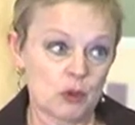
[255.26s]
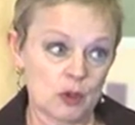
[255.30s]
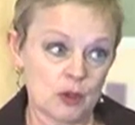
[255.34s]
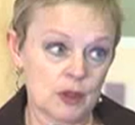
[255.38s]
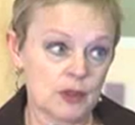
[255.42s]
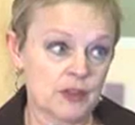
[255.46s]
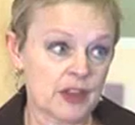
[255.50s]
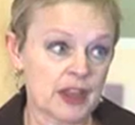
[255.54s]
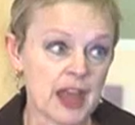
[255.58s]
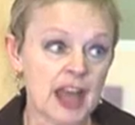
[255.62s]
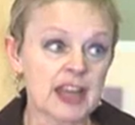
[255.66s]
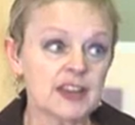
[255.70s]

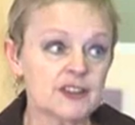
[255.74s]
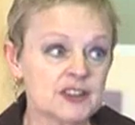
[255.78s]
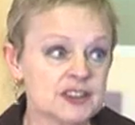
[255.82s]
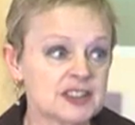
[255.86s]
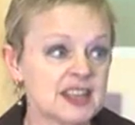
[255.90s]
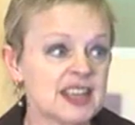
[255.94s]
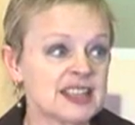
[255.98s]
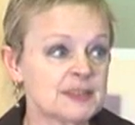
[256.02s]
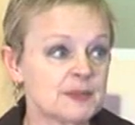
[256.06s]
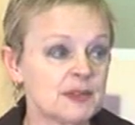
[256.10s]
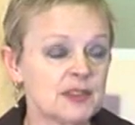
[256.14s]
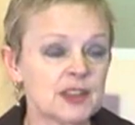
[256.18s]
the kind of
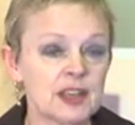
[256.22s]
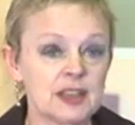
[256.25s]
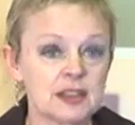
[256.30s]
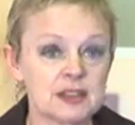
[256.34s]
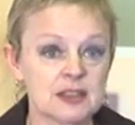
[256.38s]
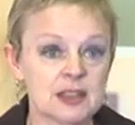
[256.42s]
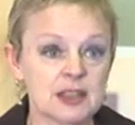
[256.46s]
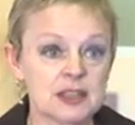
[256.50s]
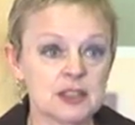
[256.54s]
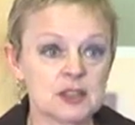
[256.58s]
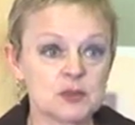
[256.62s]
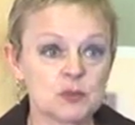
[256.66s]
assessment
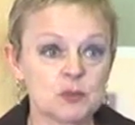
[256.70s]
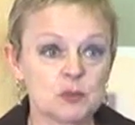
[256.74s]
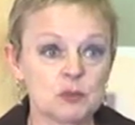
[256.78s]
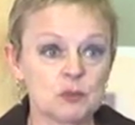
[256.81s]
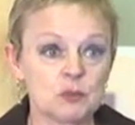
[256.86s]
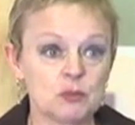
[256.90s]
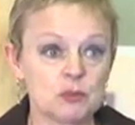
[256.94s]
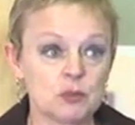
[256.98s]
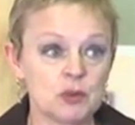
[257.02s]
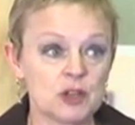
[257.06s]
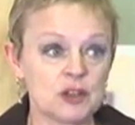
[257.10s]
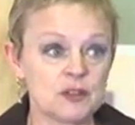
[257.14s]
that
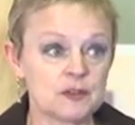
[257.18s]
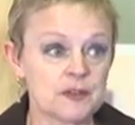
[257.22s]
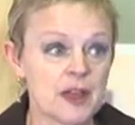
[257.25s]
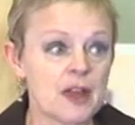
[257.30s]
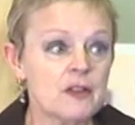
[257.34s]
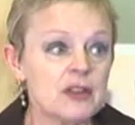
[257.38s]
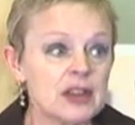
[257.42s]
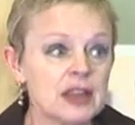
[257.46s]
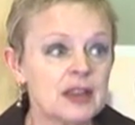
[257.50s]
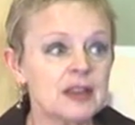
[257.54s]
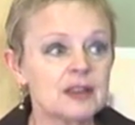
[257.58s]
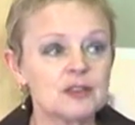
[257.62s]
we're
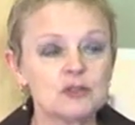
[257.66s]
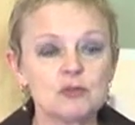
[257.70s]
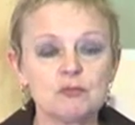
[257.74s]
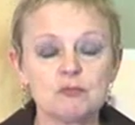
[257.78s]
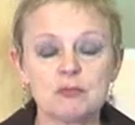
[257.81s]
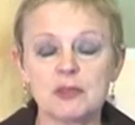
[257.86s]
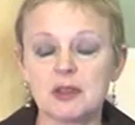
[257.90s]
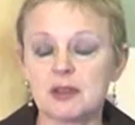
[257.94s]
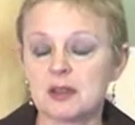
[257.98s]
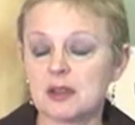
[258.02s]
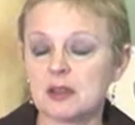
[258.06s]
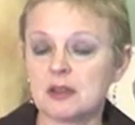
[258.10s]

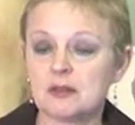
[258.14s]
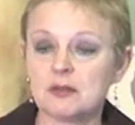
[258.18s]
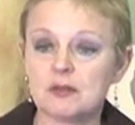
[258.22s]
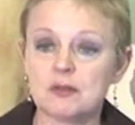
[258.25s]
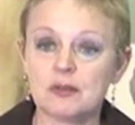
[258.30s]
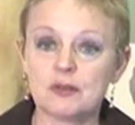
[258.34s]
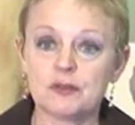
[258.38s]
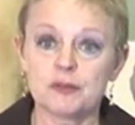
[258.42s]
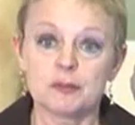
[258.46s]
very